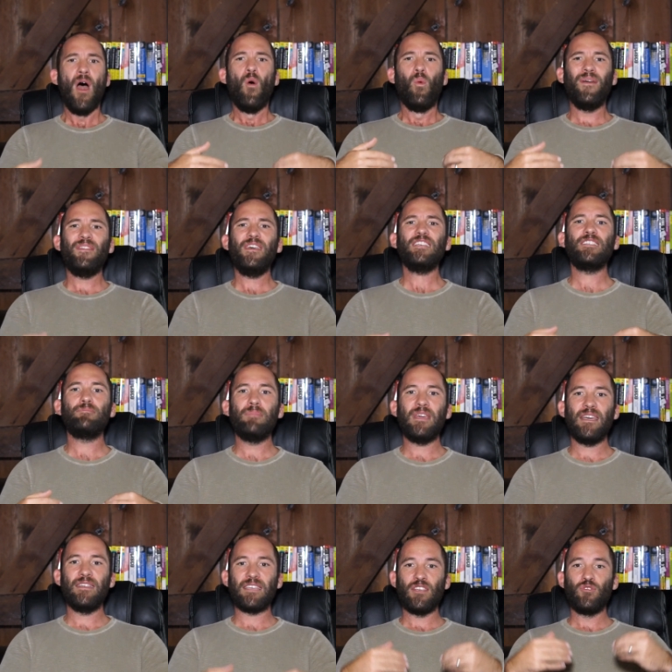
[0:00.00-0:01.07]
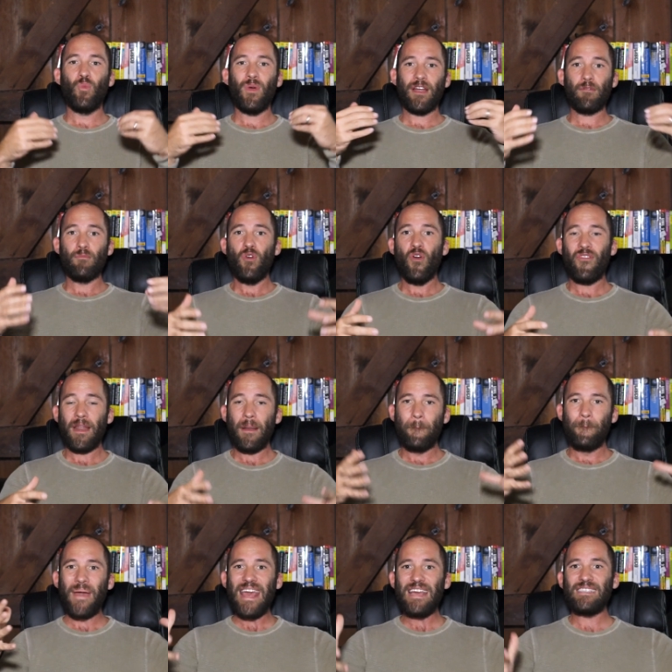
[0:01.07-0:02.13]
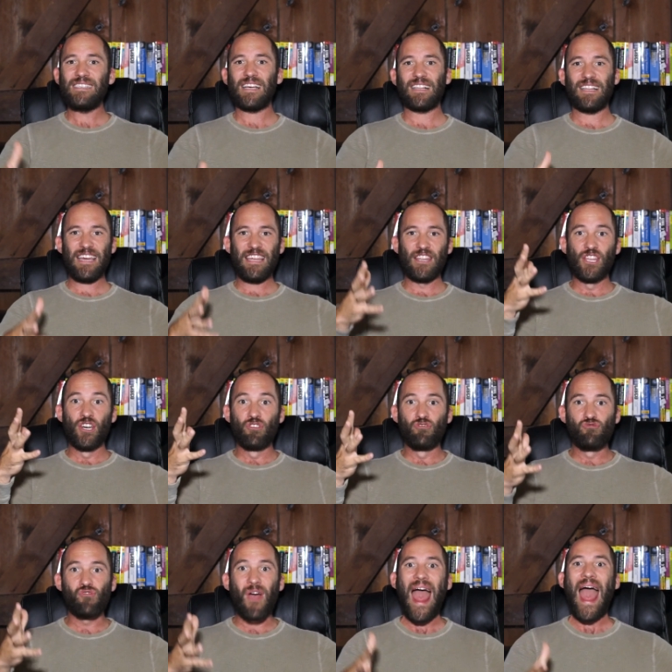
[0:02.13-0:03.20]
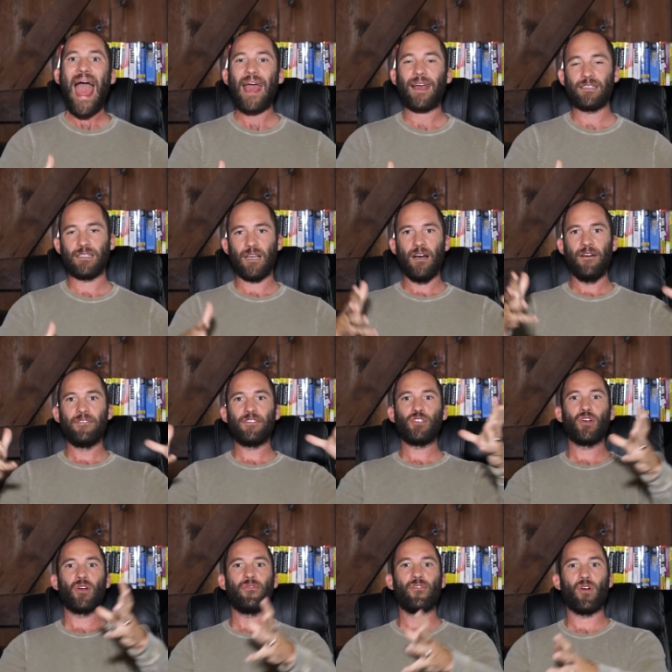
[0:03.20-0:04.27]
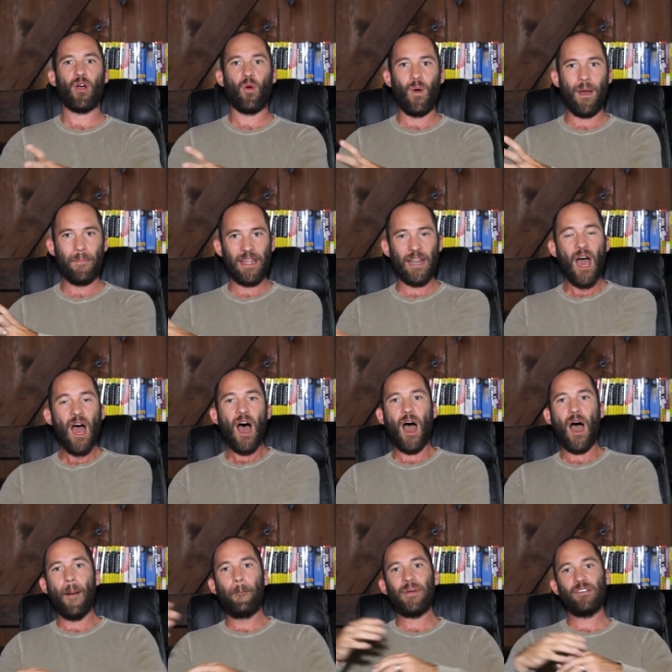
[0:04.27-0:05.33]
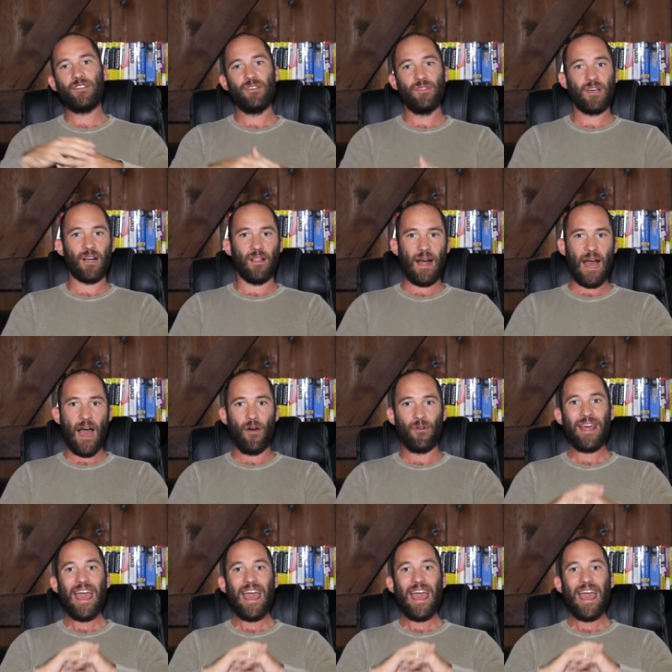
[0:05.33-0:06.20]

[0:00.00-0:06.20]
What this means is we're moving basically the racks of server equipment up into the cloud